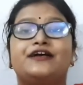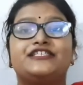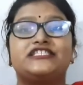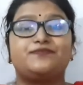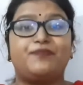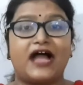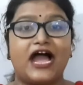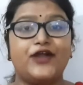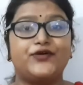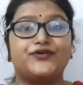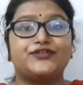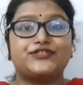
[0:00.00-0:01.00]

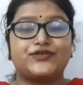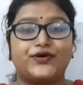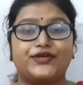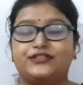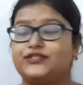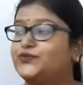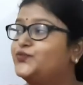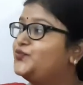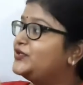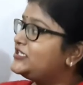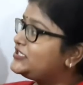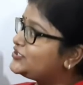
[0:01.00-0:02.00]
sparrows on the
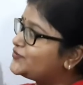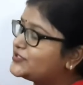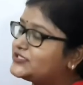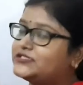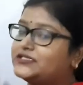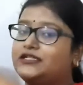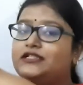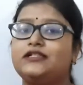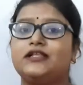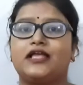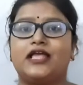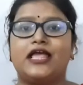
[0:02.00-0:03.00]

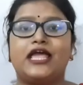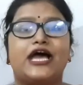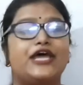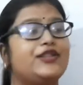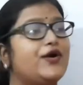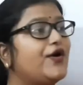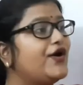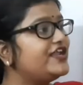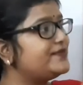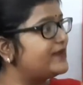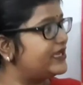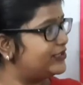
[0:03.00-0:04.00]
windowsill and
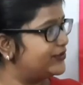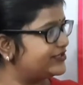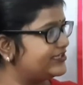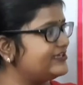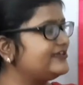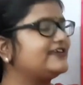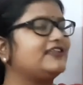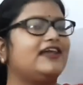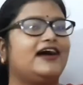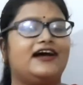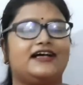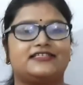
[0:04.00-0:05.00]
on my looking
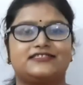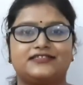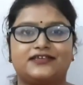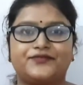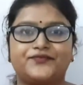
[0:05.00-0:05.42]
glass.